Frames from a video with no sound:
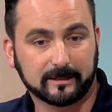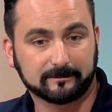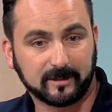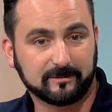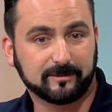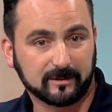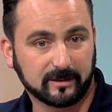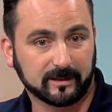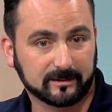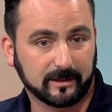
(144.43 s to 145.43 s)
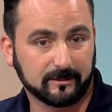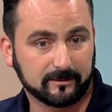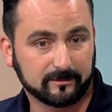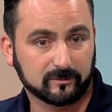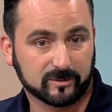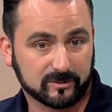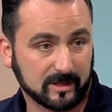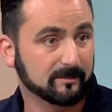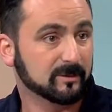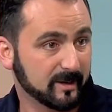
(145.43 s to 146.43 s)
they feel like they was
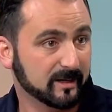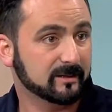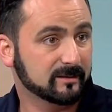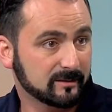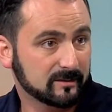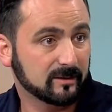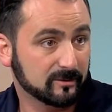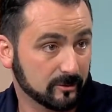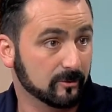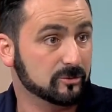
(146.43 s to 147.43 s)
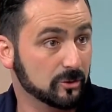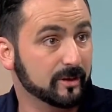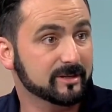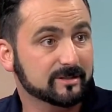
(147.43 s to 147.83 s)
able to make their own choice.